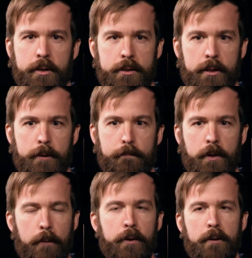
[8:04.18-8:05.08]
see
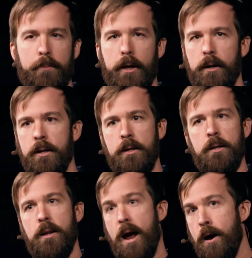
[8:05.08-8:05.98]
coming, but
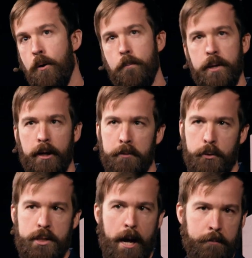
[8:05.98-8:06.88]
now being able
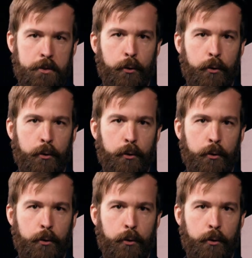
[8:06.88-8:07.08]
to adapt